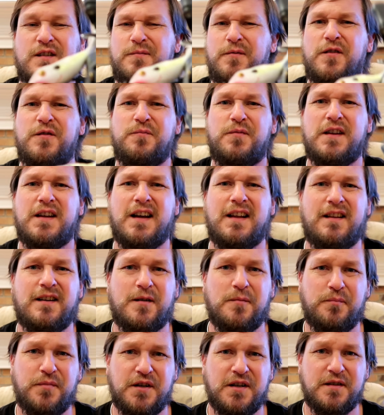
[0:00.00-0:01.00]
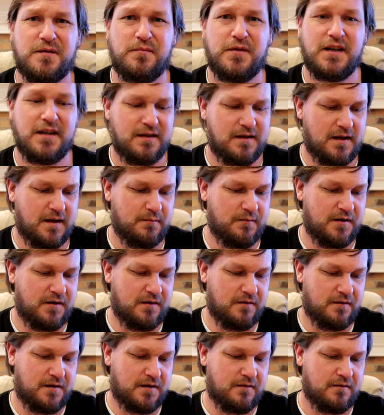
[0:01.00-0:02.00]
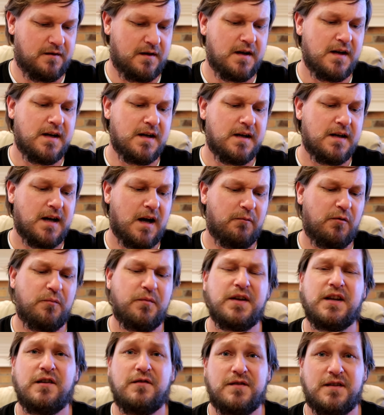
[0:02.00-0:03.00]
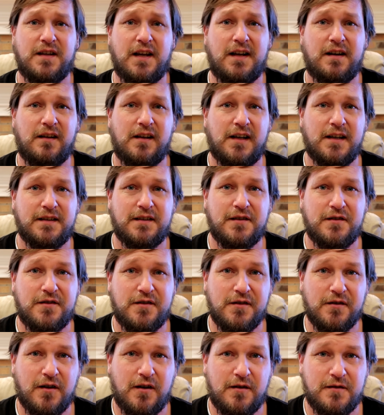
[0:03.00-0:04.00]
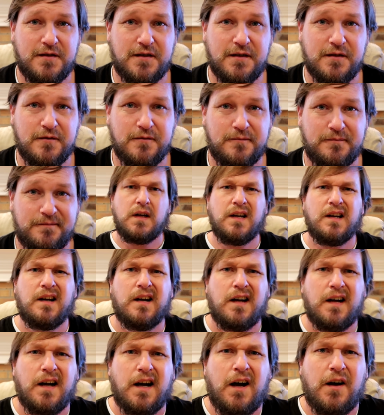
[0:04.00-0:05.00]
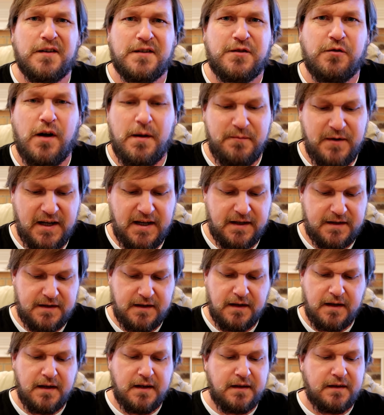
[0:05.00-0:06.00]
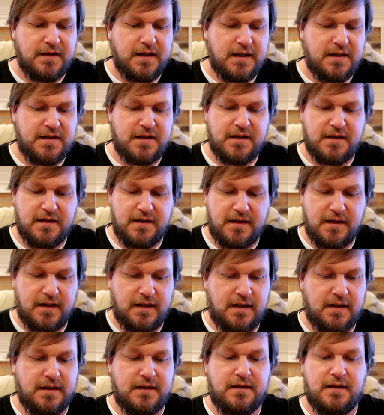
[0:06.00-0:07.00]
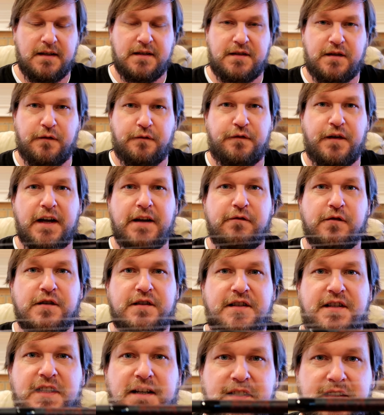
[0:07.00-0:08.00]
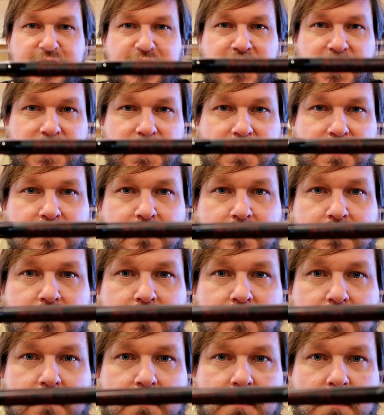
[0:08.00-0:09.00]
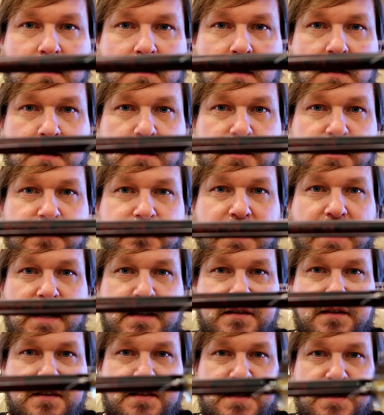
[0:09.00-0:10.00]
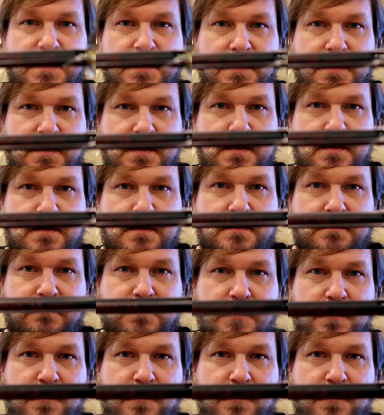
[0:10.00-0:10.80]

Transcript: It's supposed to be kind of like a buzz bait type deal, so I'm gonna be using that a lot this year also. All right, so up next, this is it's the Favorite 6-stick. I know you guys have seen these.